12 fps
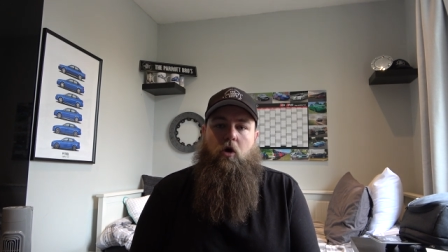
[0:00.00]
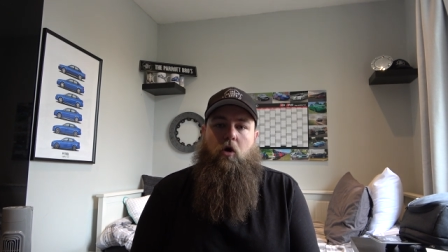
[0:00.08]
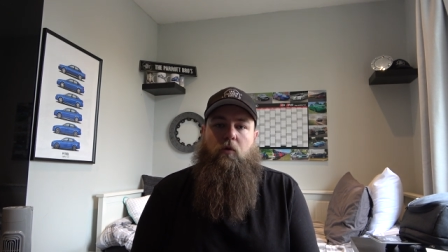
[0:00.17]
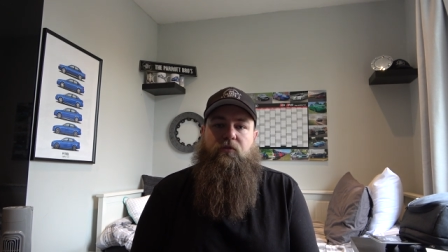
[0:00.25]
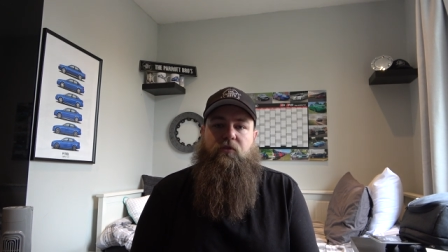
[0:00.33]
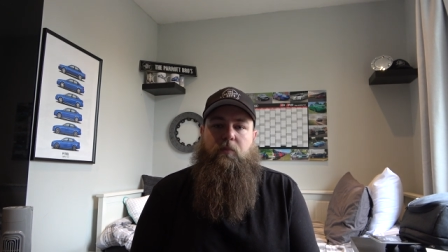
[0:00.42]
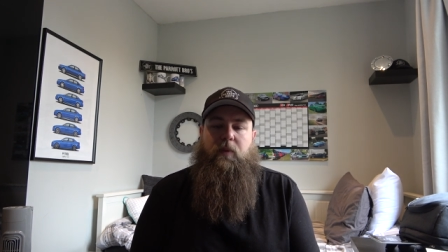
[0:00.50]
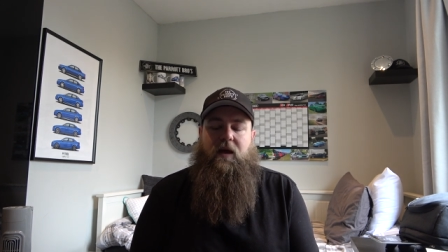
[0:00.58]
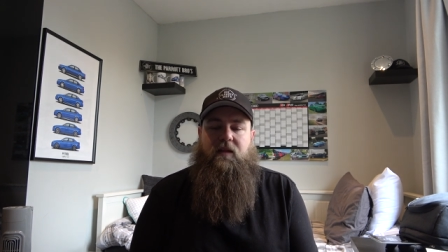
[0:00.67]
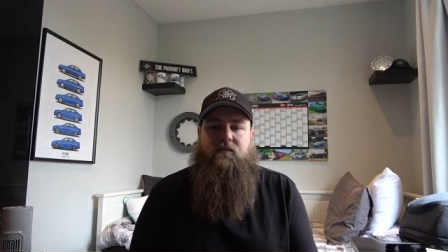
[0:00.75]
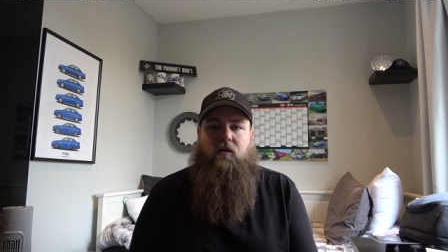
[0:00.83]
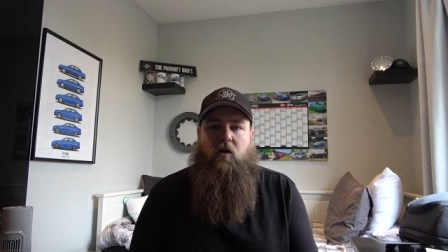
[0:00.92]
of some
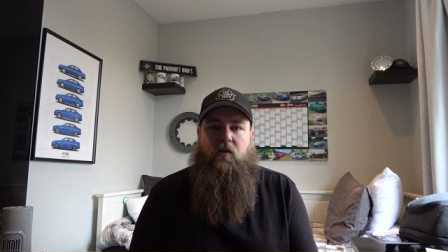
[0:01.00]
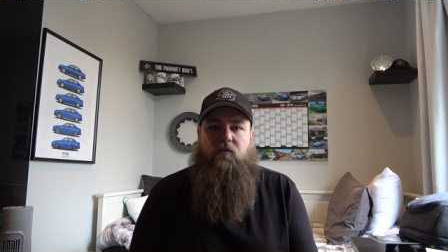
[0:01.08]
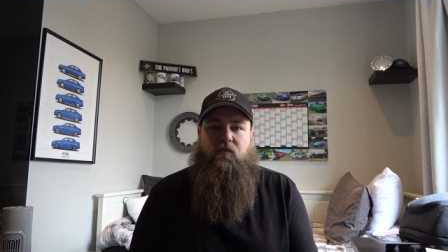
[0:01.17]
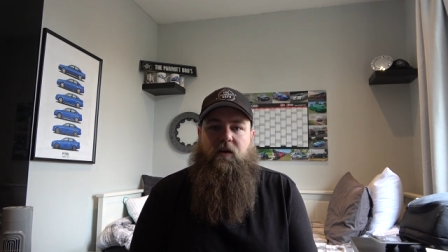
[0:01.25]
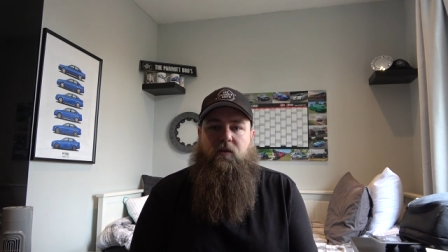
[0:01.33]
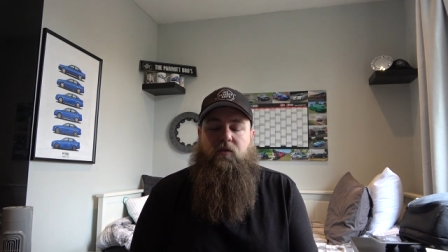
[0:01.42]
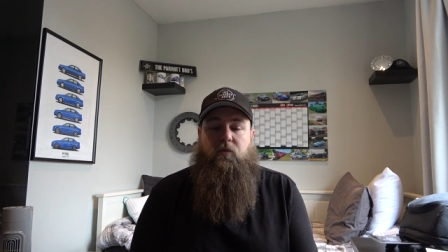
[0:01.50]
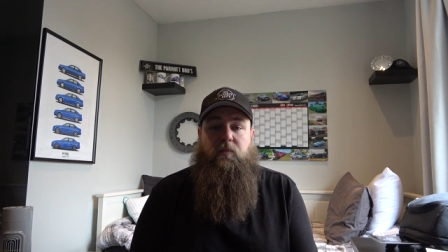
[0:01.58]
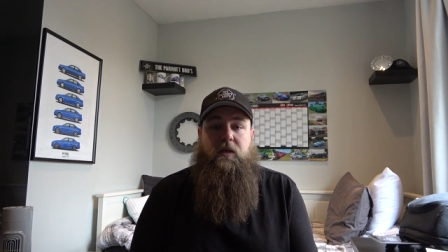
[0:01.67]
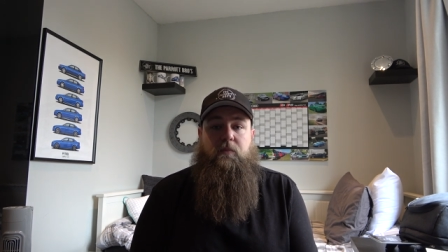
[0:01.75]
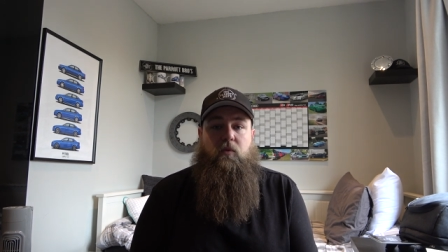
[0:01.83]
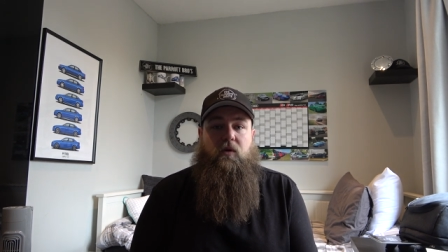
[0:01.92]
pads that I've found that
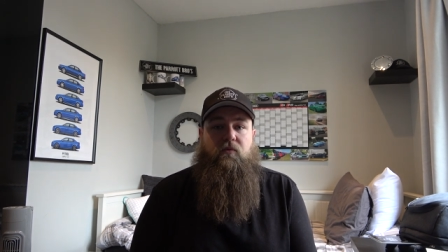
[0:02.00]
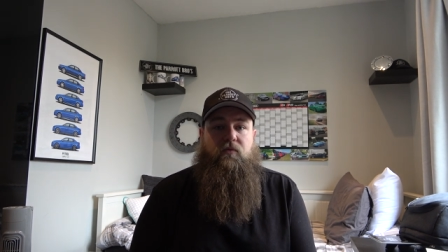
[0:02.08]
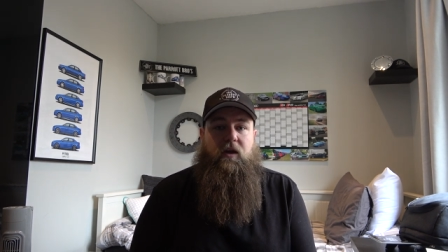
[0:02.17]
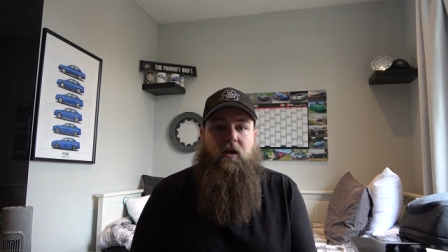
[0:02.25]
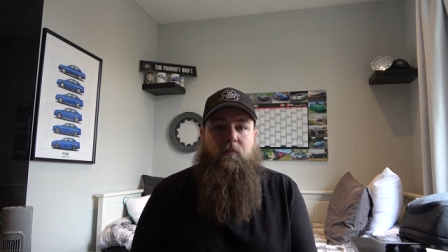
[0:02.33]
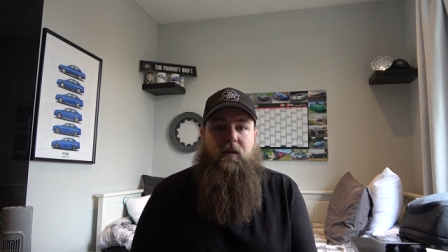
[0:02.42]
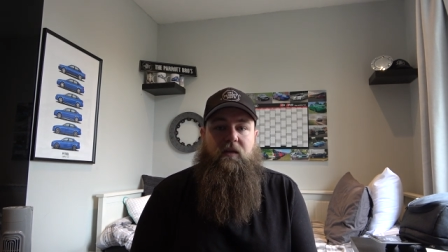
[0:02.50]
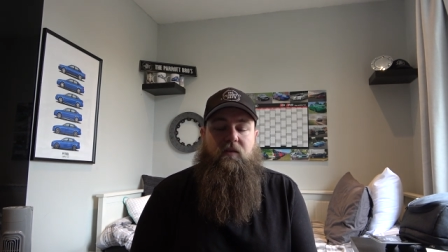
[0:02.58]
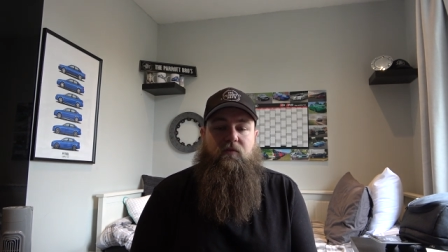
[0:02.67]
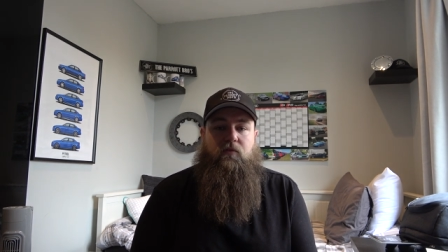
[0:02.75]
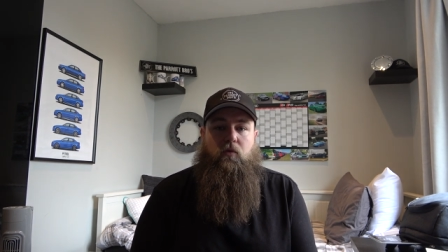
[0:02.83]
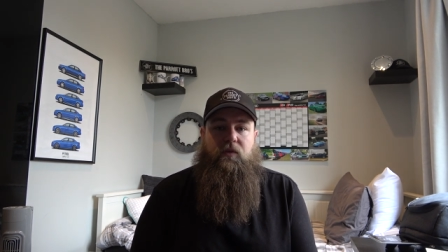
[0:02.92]
people have
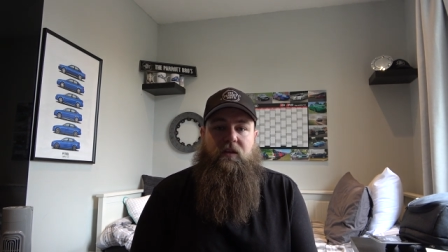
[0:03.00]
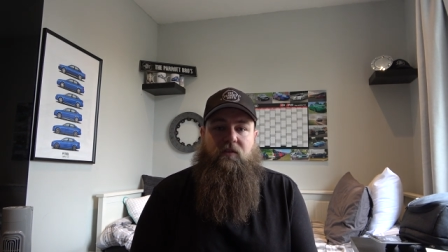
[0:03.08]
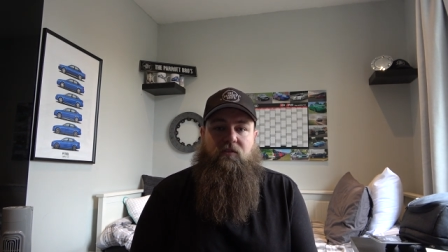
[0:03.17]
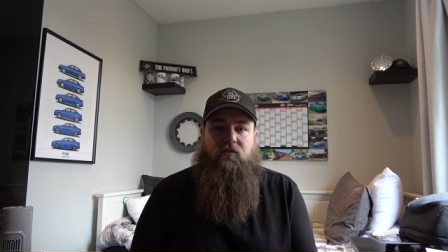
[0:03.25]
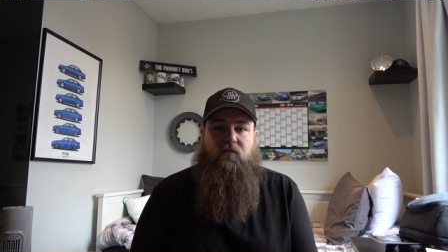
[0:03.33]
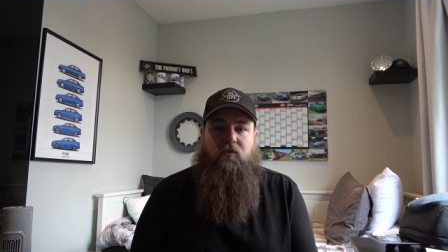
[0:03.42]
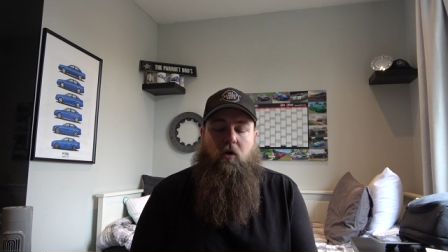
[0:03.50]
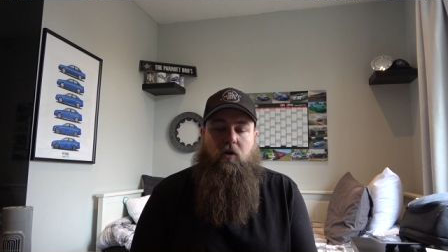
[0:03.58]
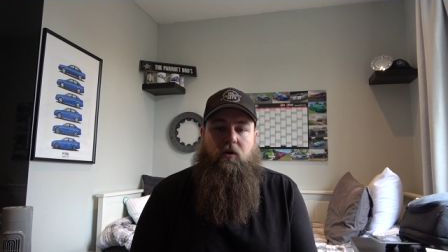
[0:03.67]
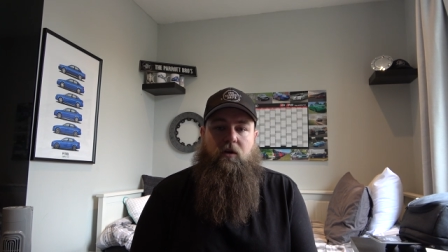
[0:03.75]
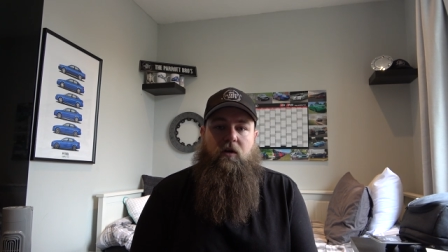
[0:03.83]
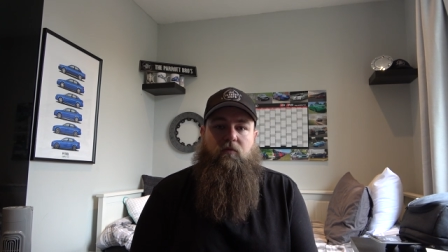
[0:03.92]
recommended for the
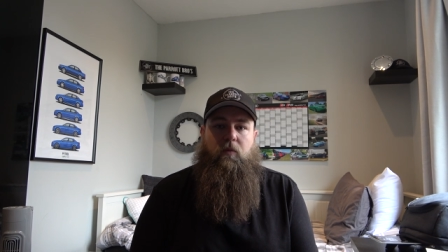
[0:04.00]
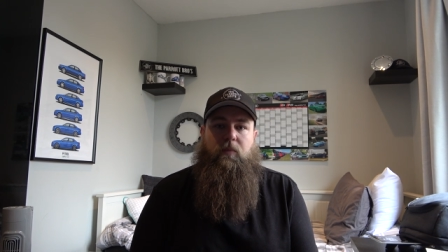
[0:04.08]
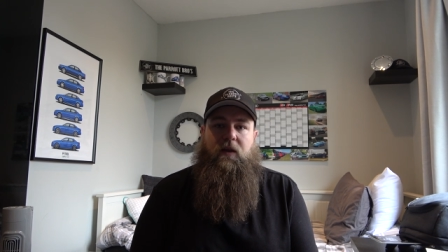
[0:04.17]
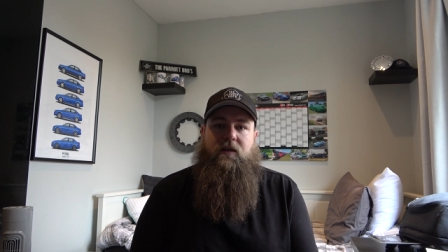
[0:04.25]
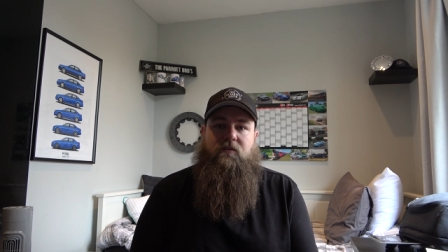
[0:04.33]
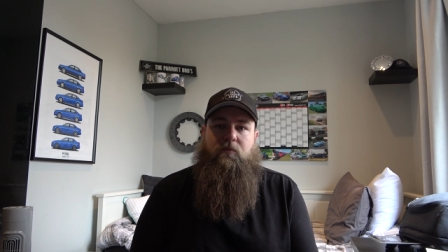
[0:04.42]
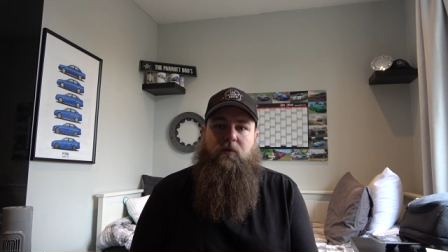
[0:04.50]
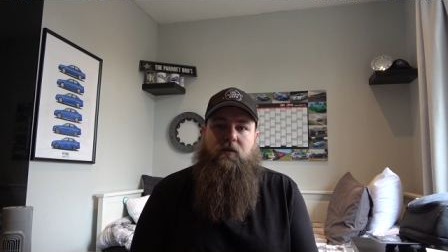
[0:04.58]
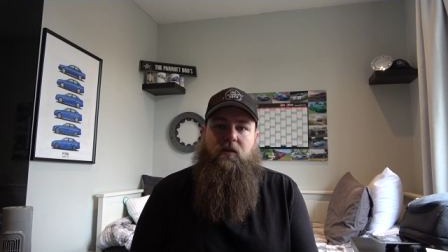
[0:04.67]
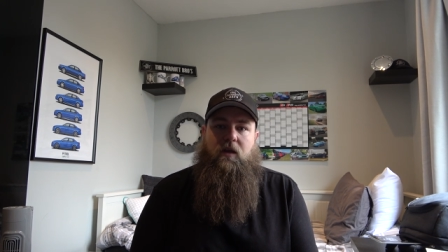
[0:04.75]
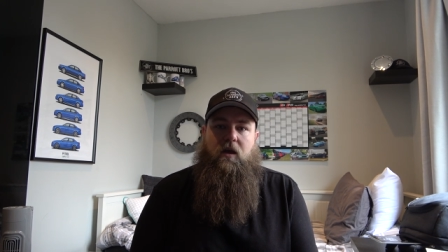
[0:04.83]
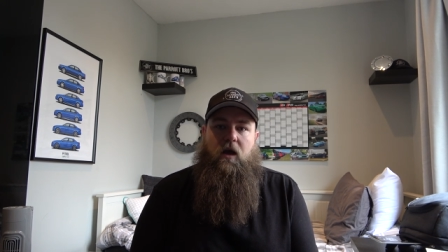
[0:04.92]
stock replacement.